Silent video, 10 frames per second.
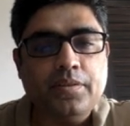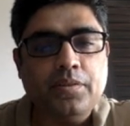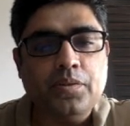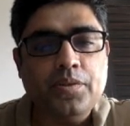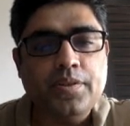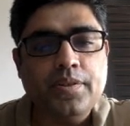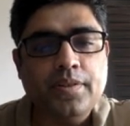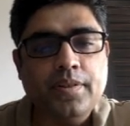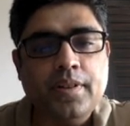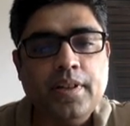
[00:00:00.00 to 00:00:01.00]
those
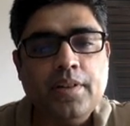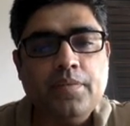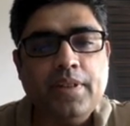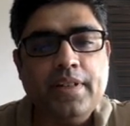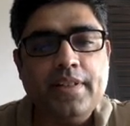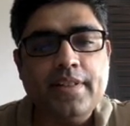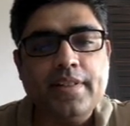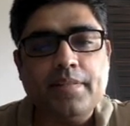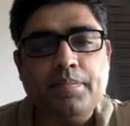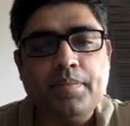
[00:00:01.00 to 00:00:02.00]
weightages
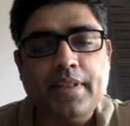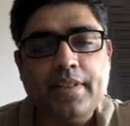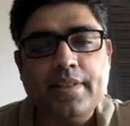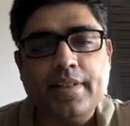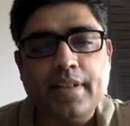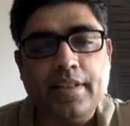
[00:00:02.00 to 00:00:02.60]
are placed,